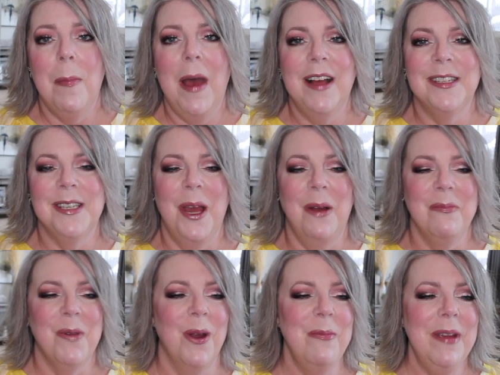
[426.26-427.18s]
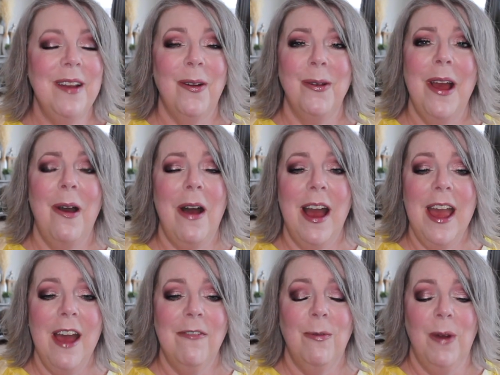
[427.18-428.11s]
Pascal Morabito. Now I
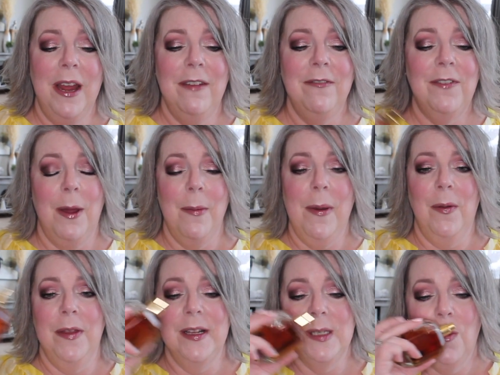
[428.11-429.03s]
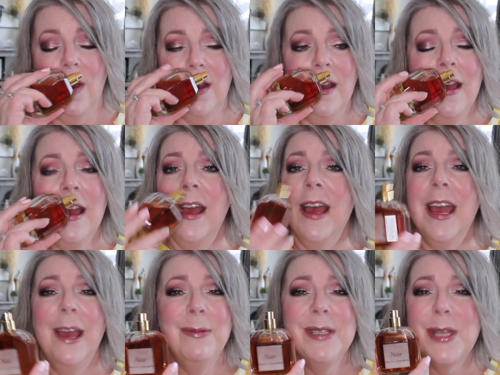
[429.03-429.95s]
have raved about this one.
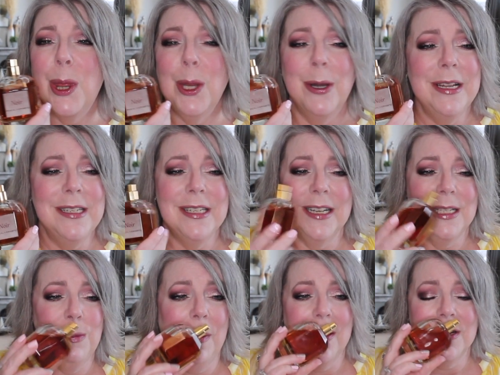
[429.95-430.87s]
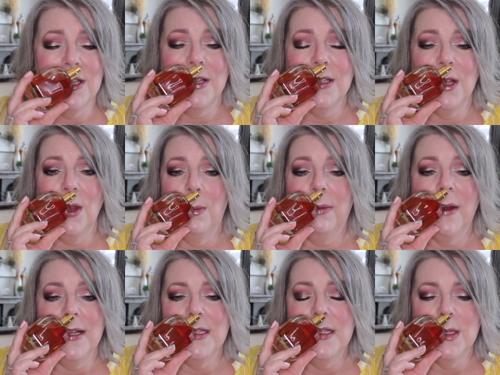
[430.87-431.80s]
It was 36 bucks, so the
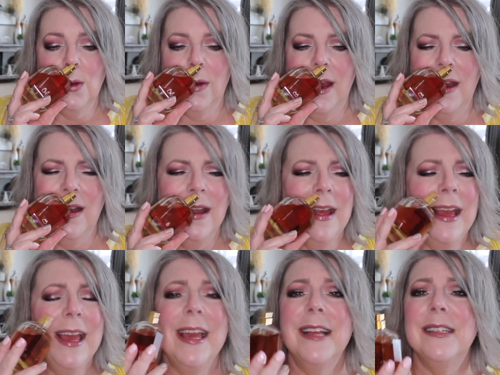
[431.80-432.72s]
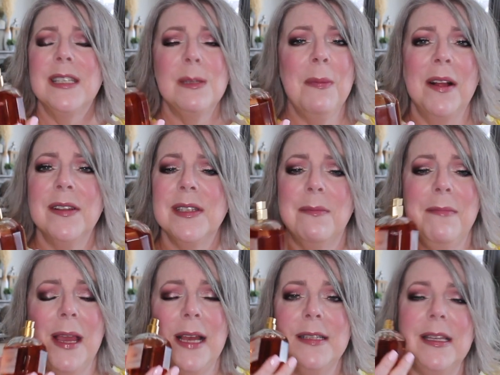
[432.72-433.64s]
price is great. It smells
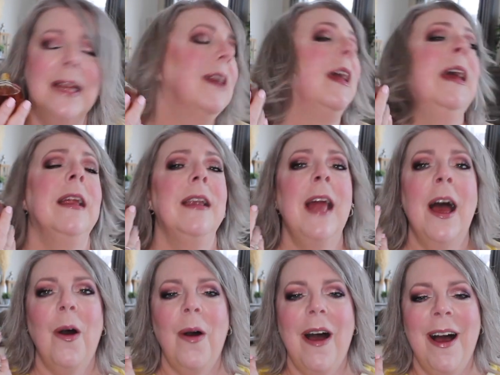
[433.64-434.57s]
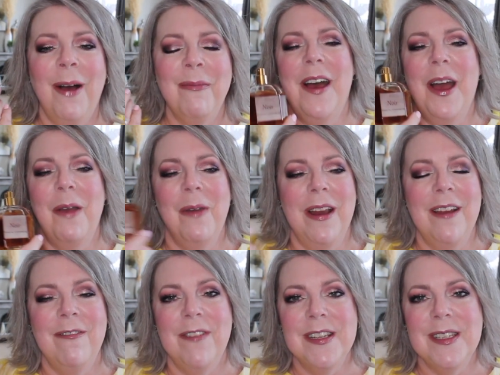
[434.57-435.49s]
amazing. Now, um, I went
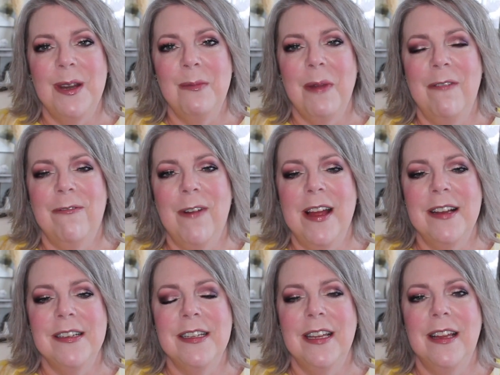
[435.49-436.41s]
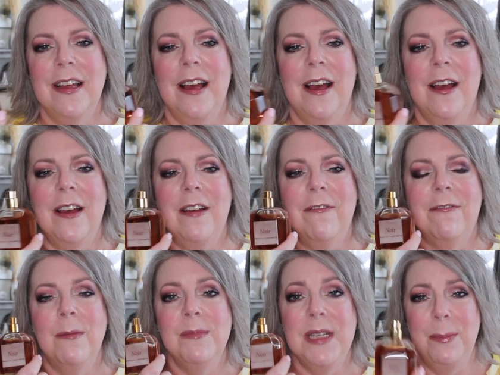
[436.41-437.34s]
and visited my friend uh,
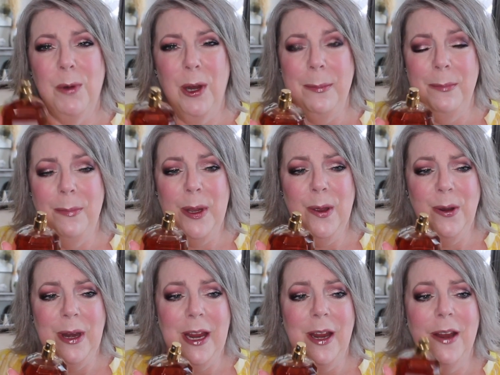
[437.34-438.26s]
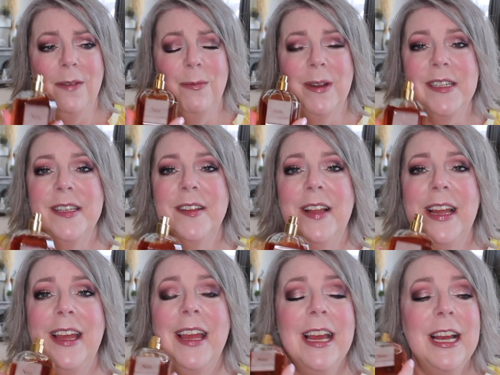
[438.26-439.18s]
from Deep Green Beauty
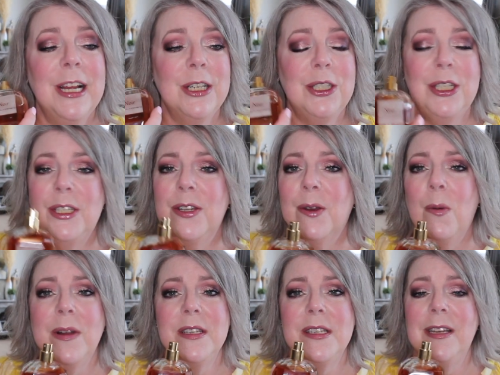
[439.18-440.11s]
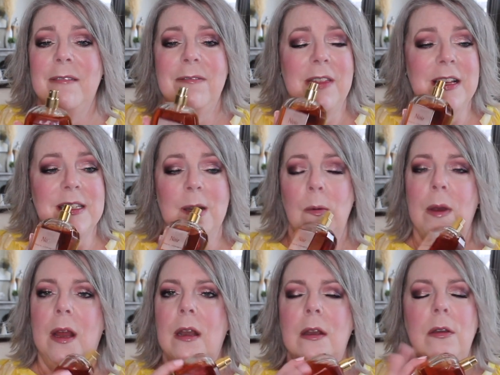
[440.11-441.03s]
recently. She took one sniff of this and
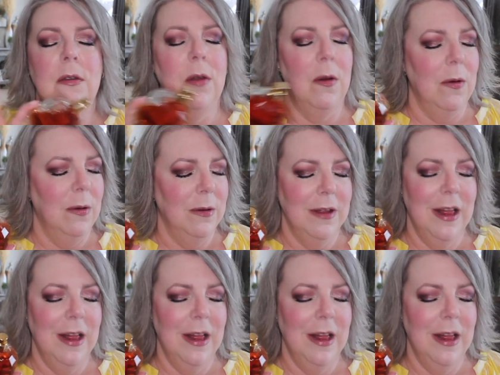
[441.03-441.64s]
went, no,